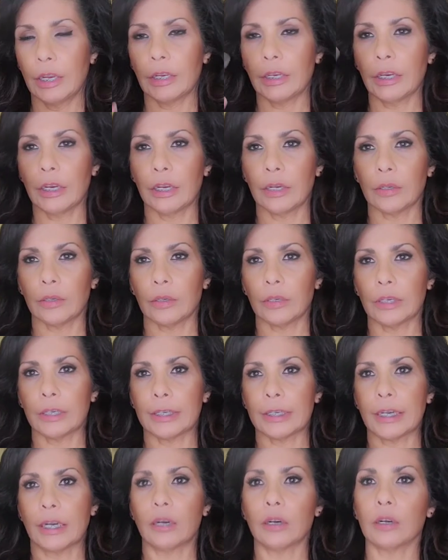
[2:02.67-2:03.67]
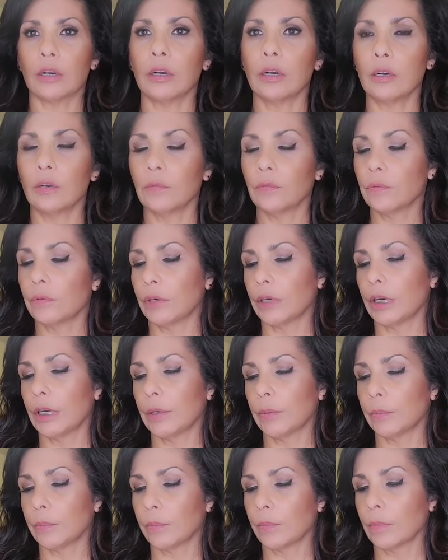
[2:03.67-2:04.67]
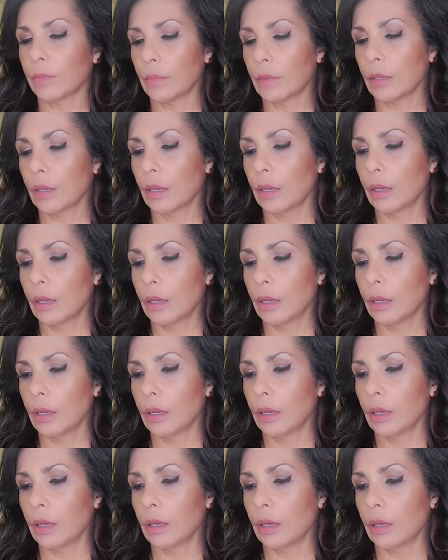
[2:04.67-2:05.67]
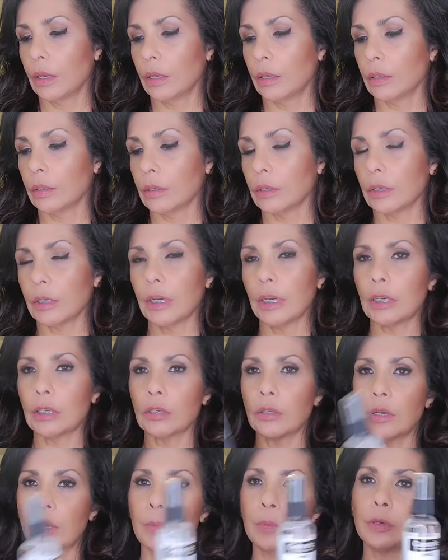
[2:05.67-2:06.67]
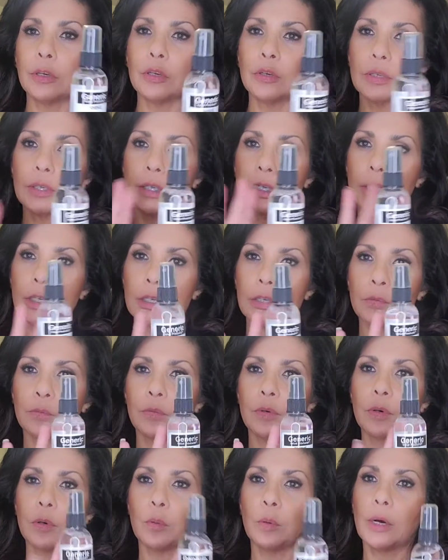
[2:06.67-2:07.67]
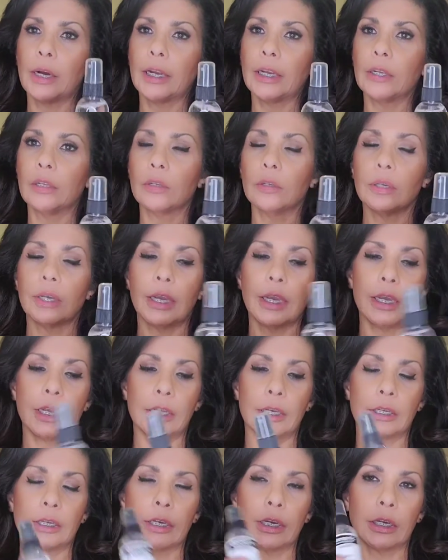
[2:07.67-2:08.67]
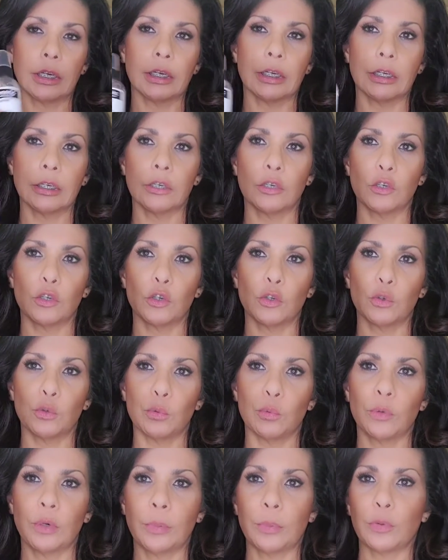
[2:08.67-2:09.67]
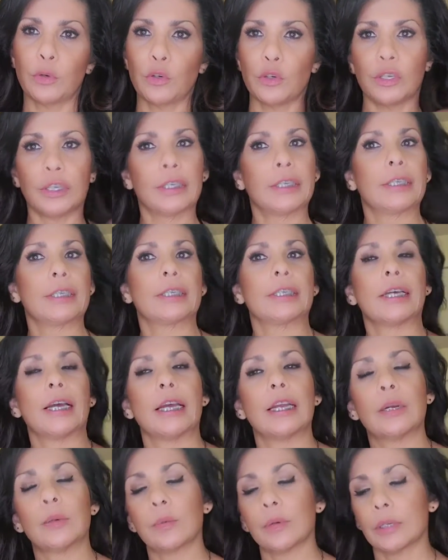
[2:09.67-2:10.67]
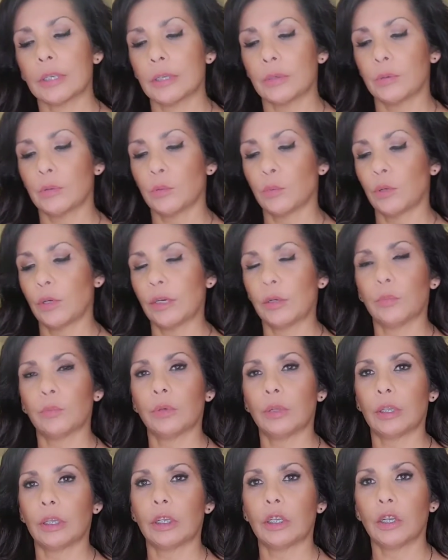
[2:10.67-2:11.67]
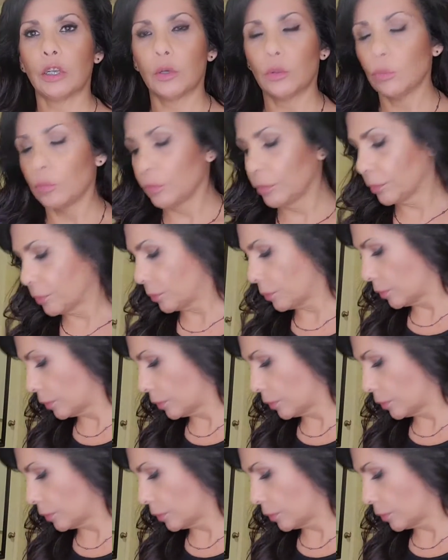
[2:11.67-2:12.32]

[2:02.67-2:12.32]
And yeah, it's alcohol-free. And yeah, so I've been using this for a while, and I needed to repurchase this item because I was running really low.